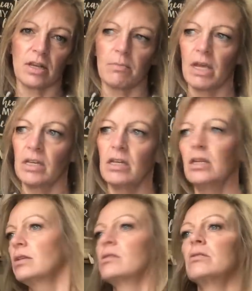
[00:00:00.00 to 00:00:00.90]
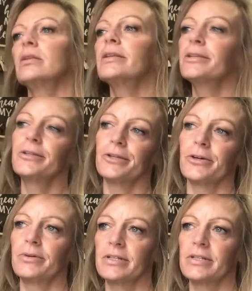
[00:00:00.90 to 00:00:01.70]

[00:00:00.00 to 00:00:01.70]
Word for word: I may need, you know,